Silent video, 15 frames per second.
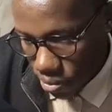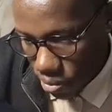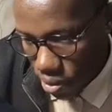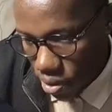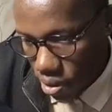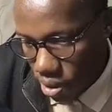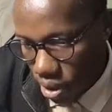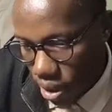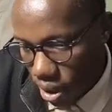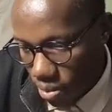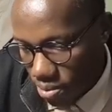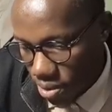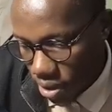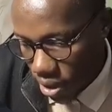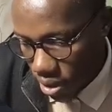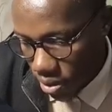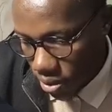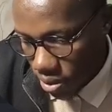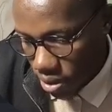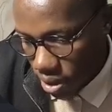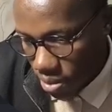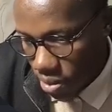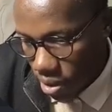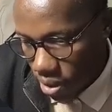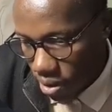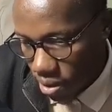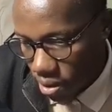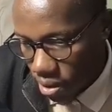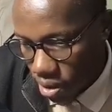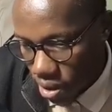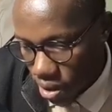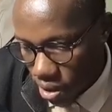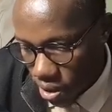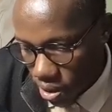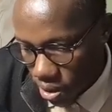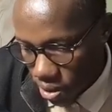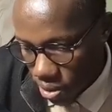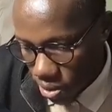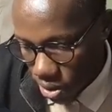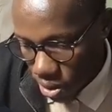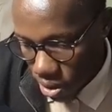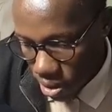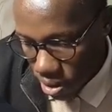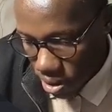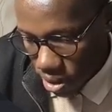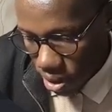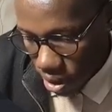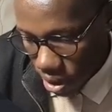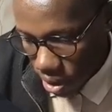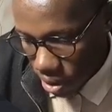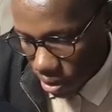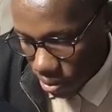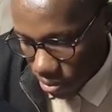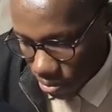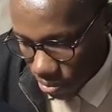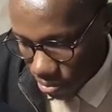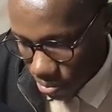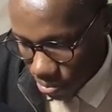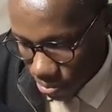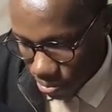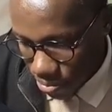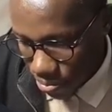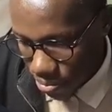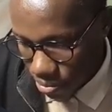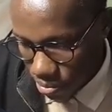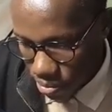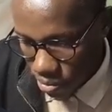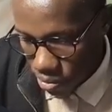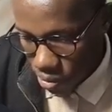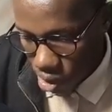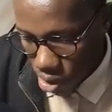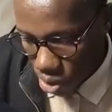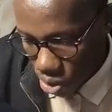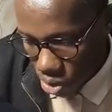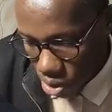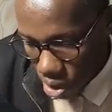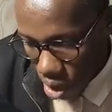Oh yeah, I'm seeing the wrong tab here. Seeing here. So